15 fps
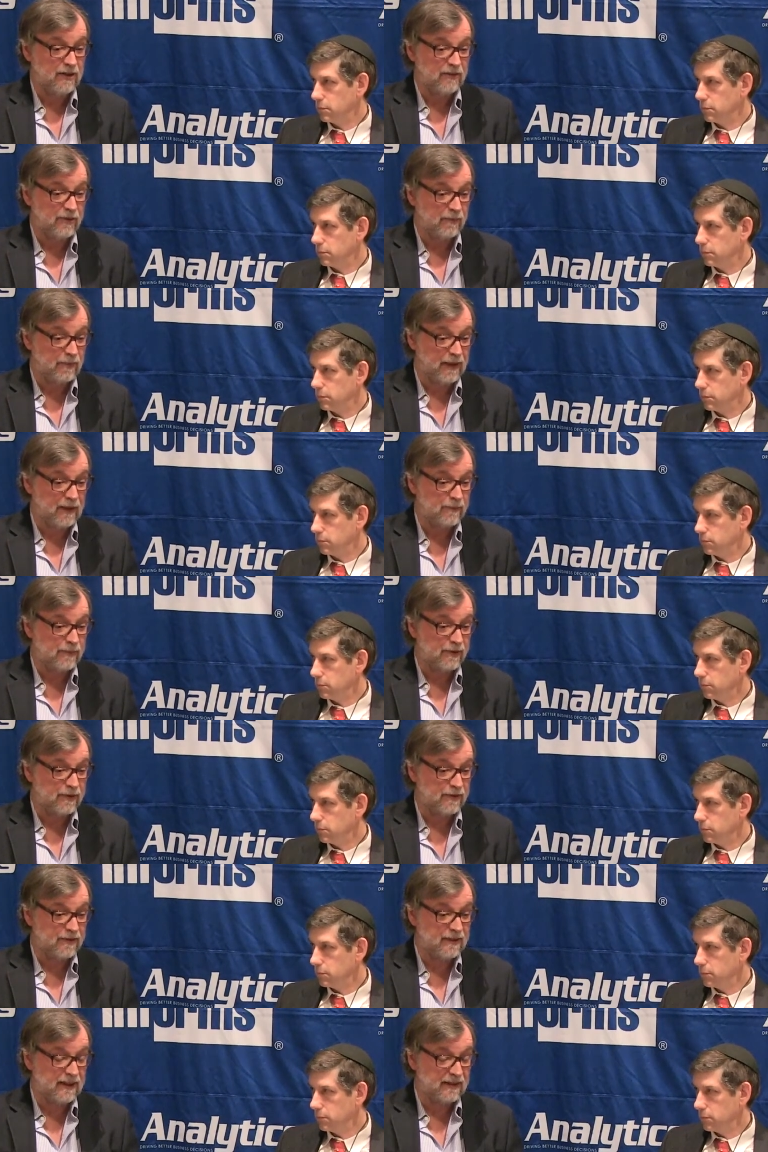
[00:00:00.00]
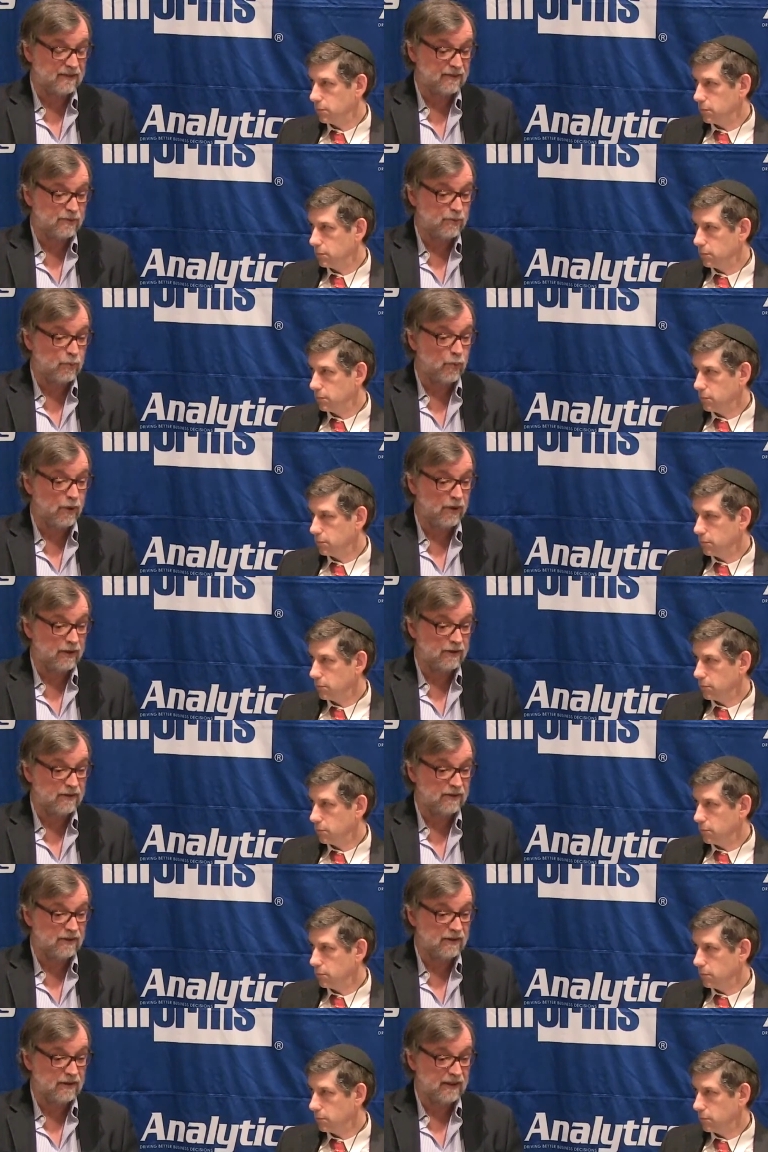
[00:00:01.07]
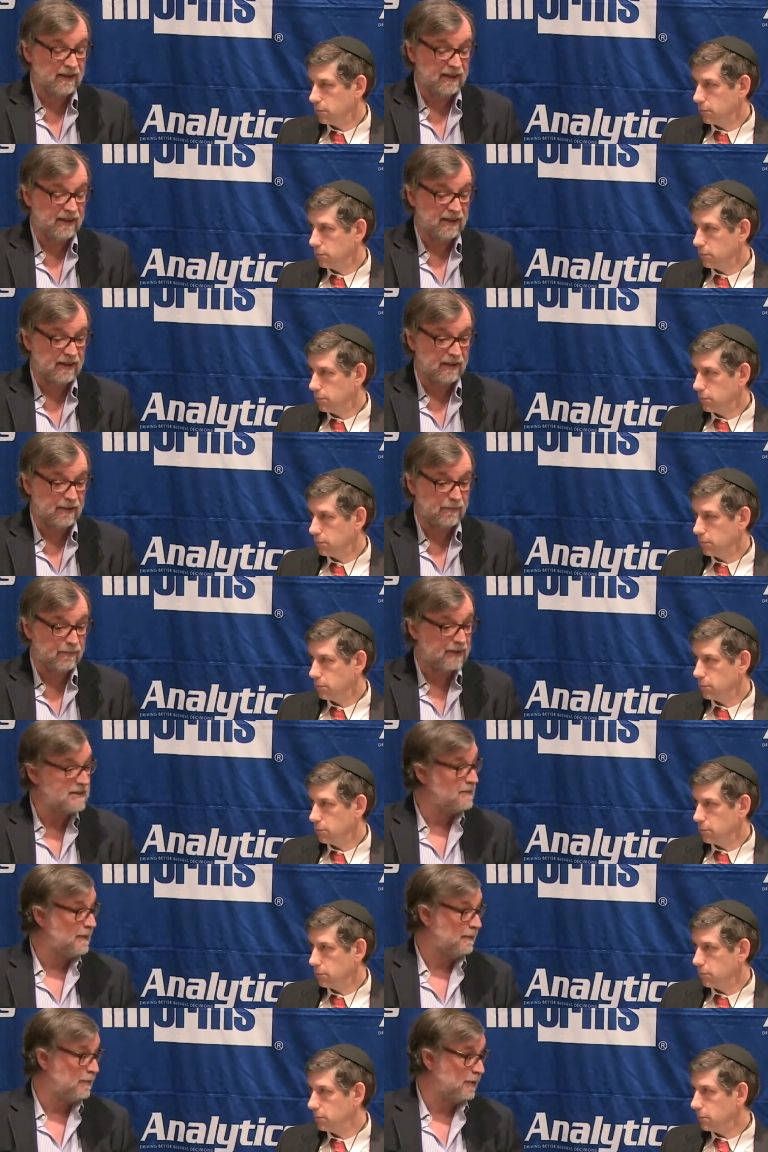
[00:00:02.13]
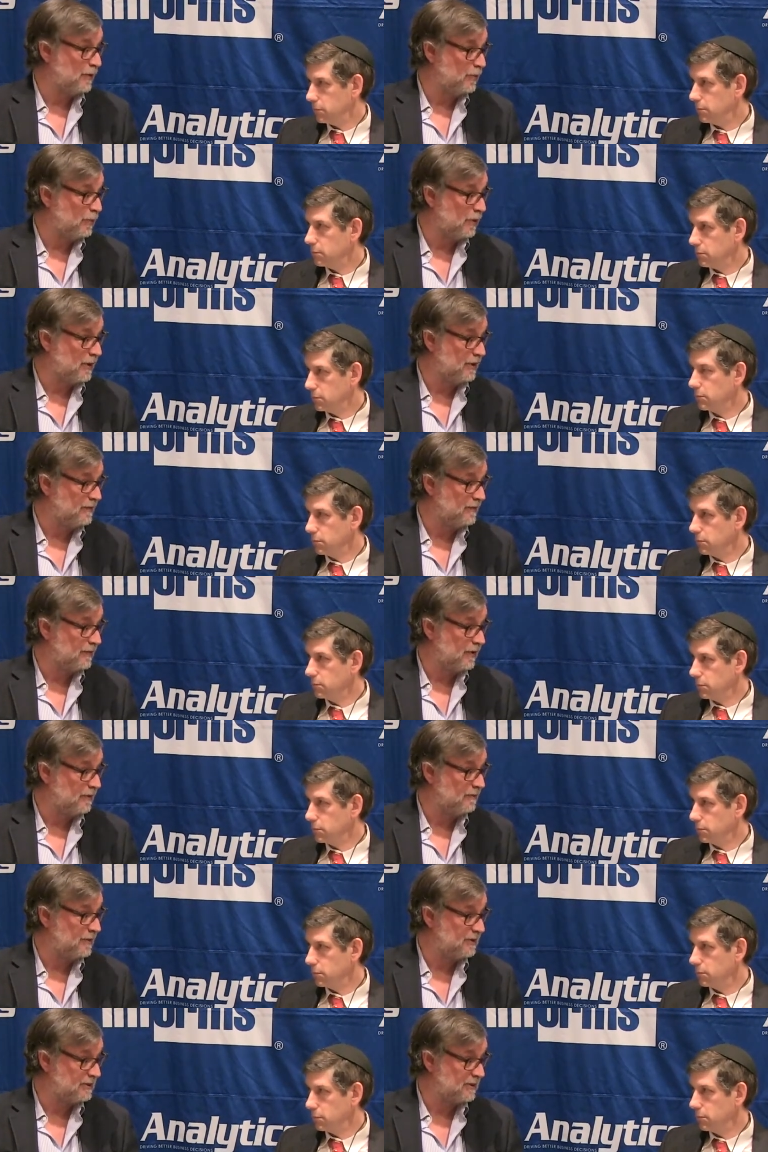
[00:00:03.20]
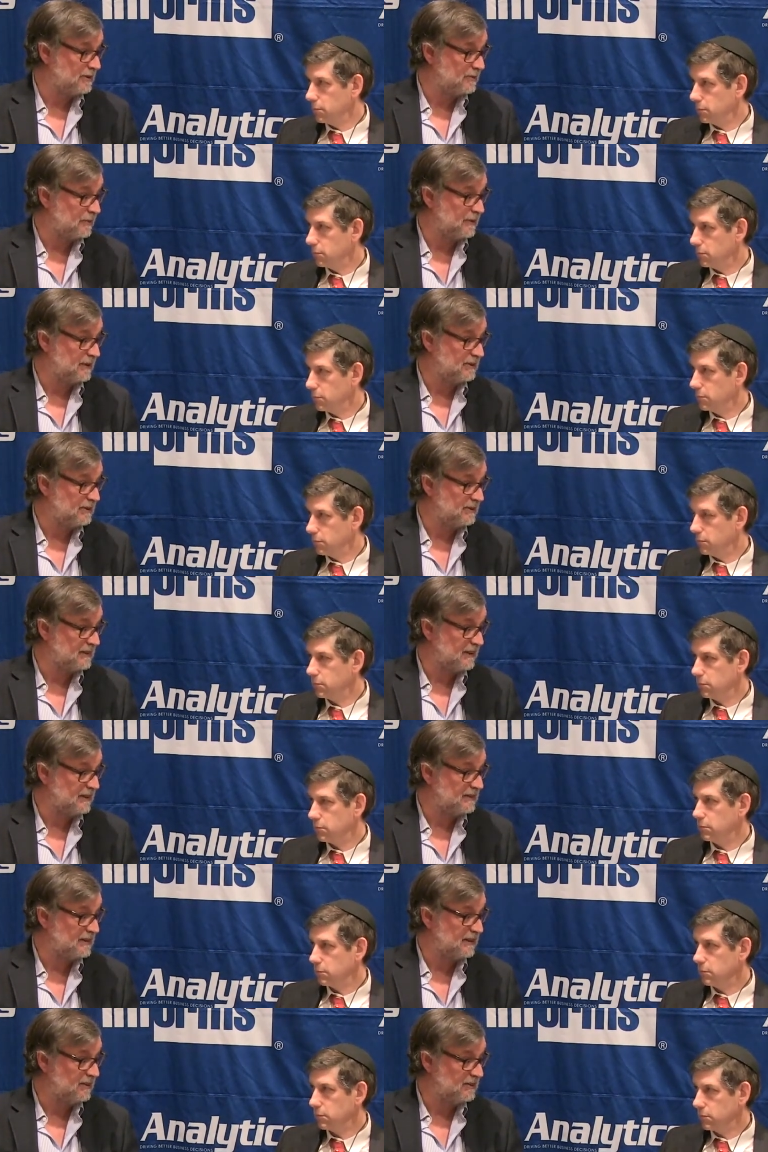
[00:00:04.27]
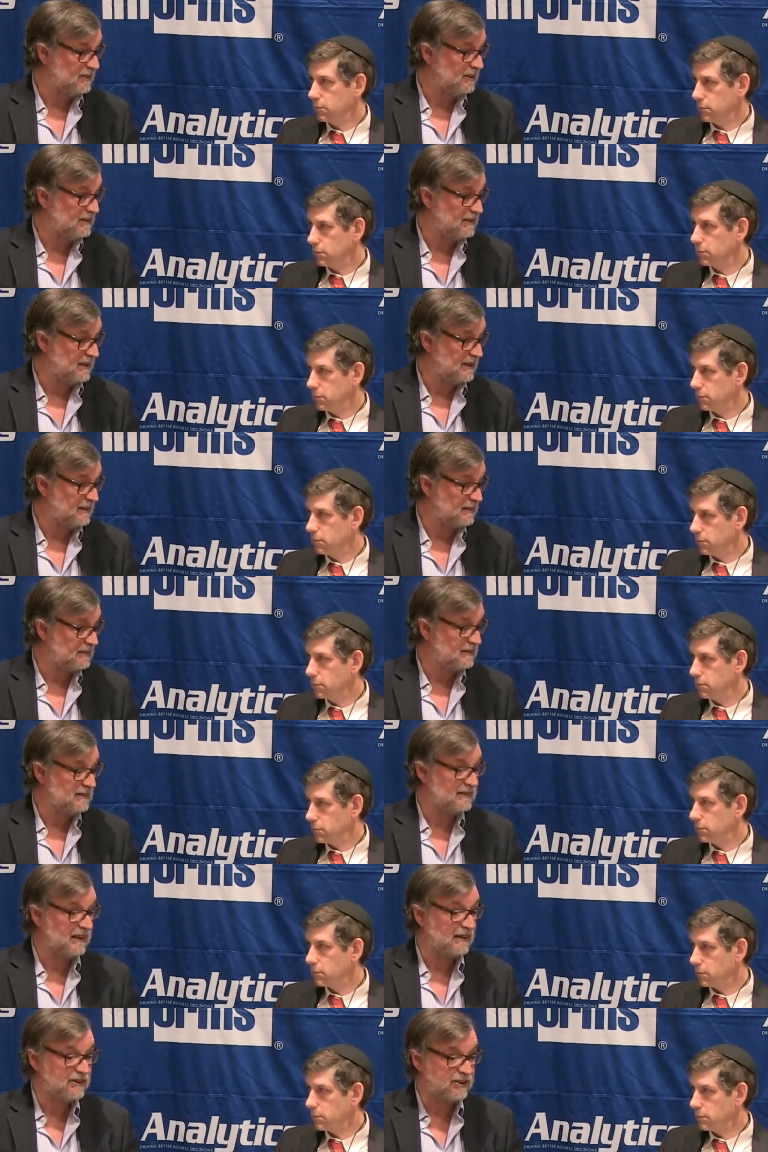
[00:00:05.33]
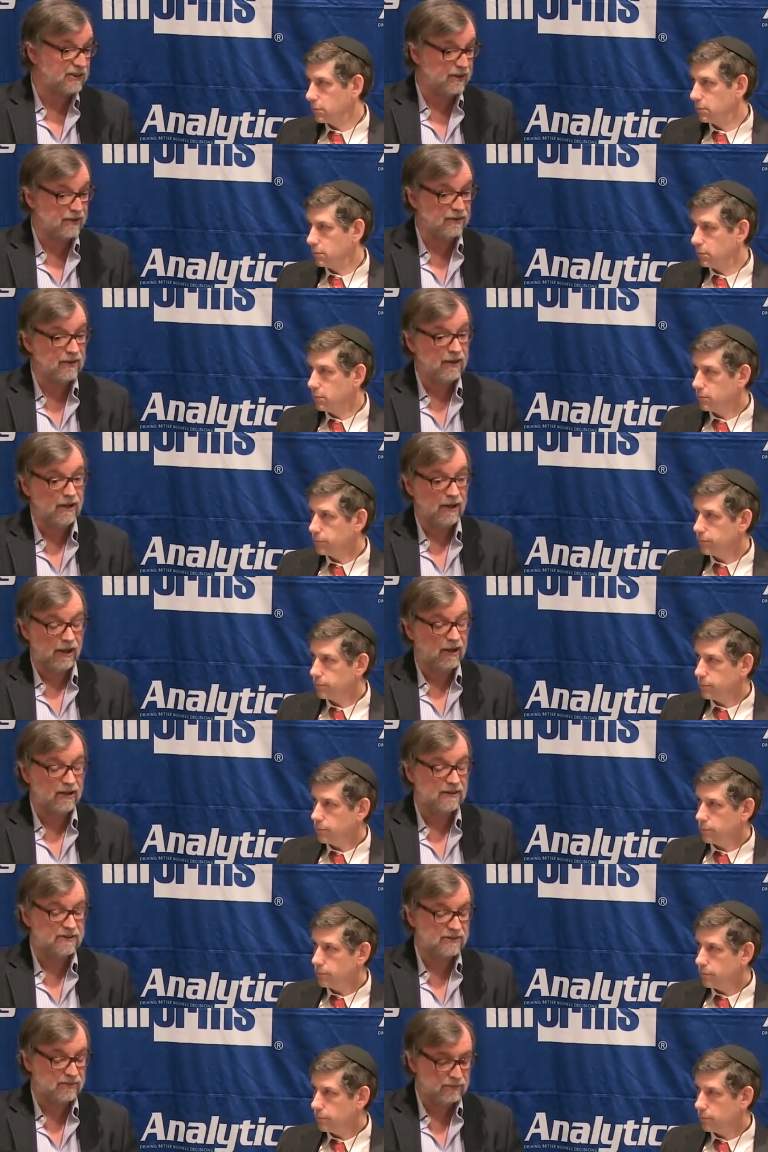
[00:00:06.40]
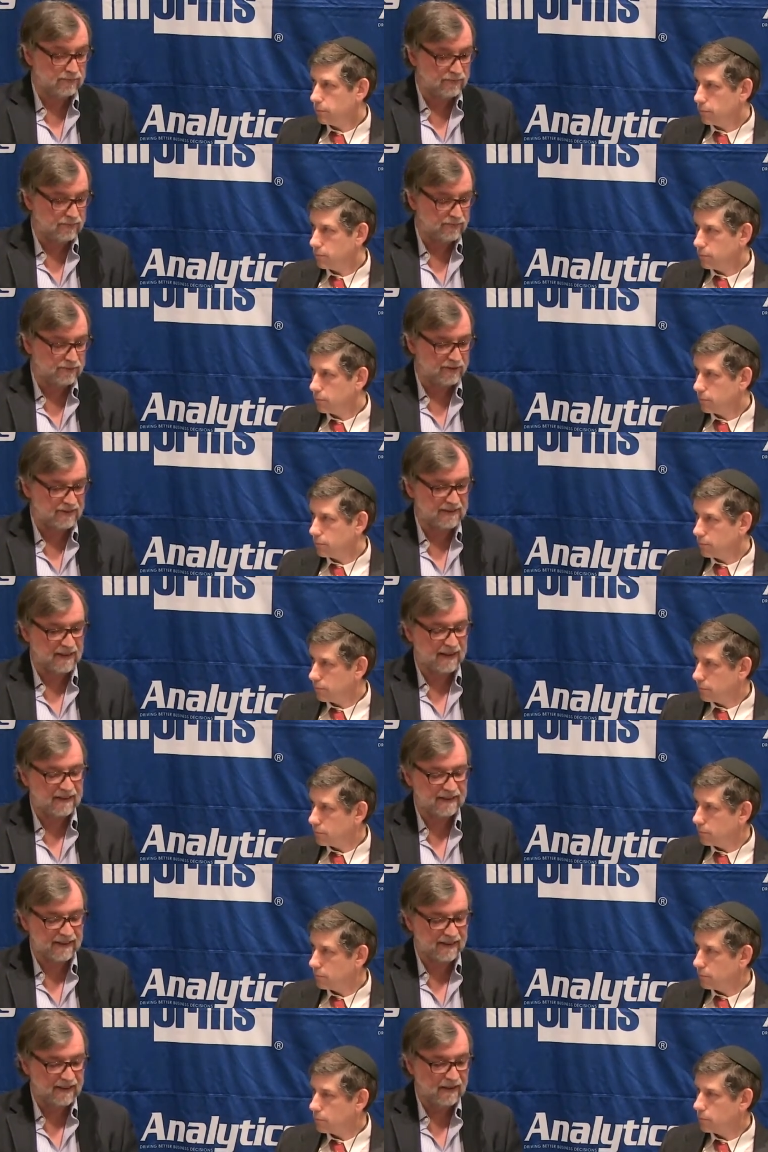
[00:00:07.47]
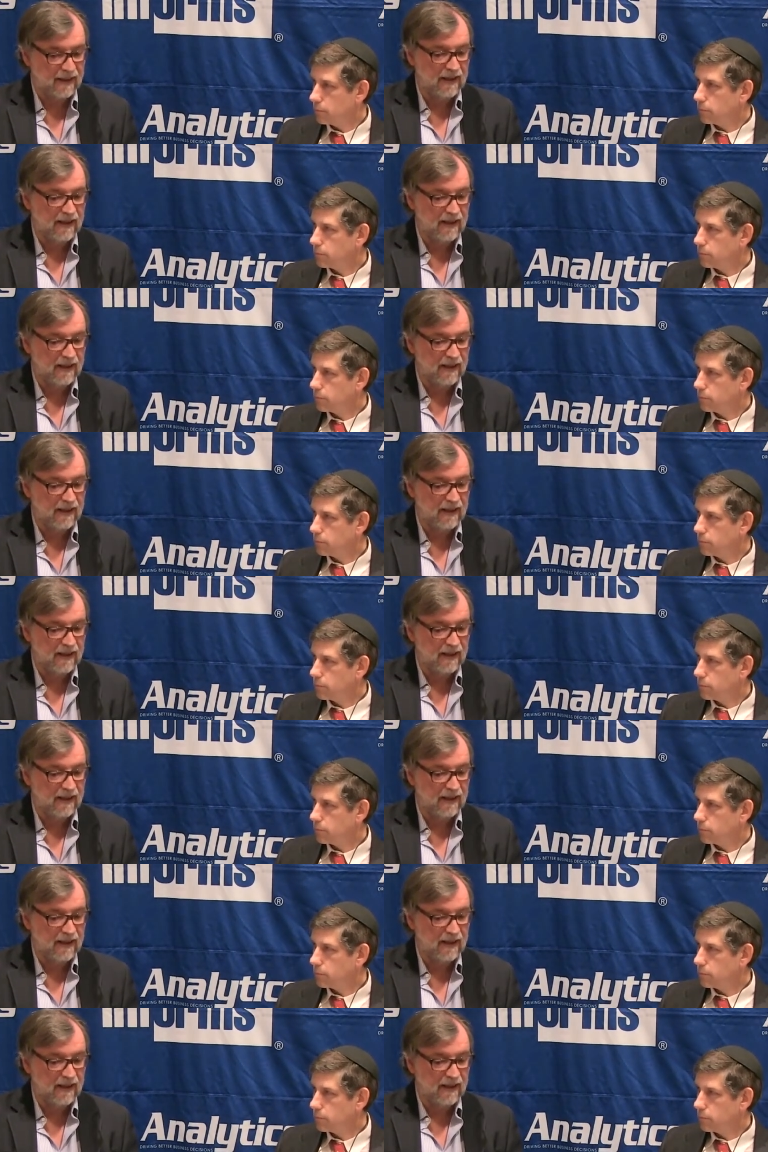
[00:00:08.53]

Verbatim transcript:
Speaker 1: the paper that won a Best Paper Award from the Transportation Science and Logistics section, uh, society